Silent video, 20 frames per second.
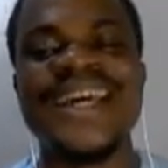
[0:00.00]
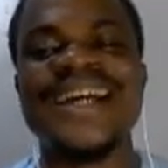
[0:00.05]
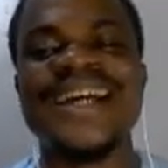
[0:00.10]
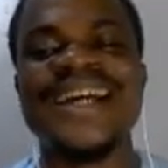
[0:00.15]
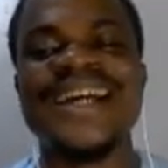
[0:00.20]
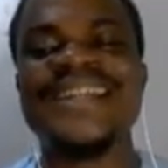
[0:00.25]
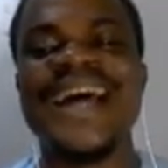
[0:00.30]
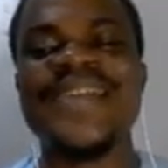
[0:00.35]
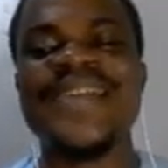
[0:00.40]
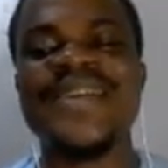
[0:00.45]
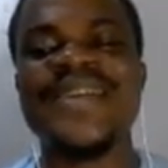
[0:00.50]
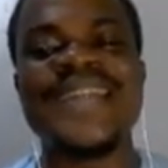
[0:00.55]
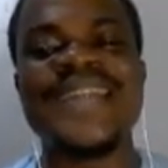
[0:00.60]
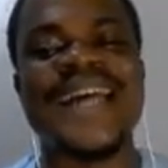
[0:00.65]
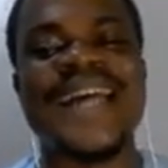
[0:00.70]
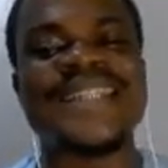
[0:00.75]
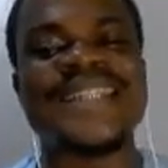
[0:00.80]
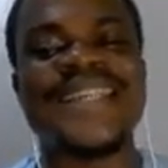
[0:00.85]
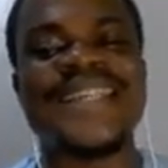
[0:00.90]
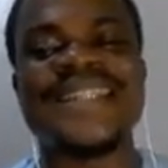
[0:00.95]
They are not
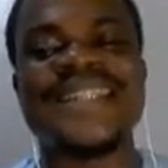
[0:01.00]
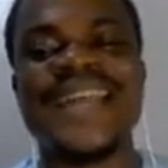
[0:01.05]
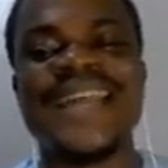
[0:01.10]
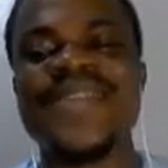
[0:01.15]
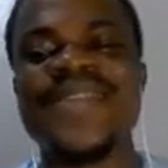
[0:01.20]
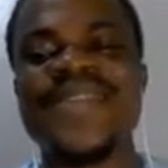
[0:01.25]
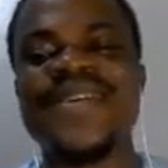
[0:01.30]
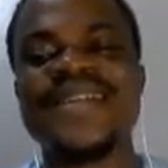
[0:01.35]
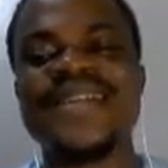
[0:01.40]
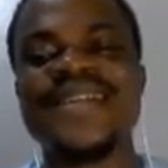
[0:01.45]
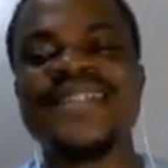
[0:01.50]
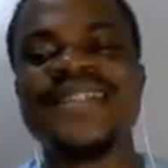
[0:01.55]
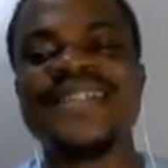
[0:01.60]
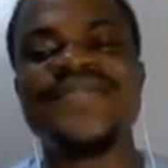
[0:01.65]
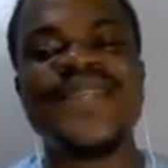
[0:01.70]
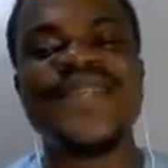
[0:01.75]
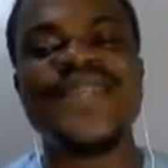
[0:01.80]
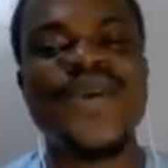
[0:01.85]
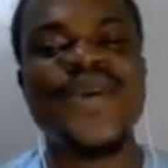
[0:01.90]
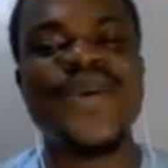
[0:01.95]
assessed. They are not
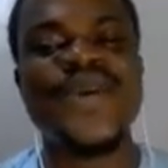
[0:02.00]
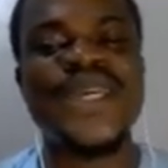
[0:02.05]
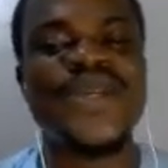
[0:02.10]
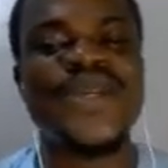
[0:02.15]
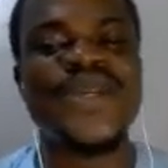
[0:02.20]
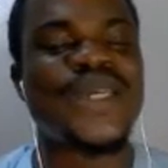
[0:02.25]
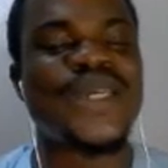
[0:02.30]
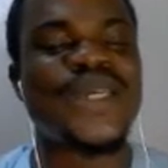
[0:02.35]
videoing you.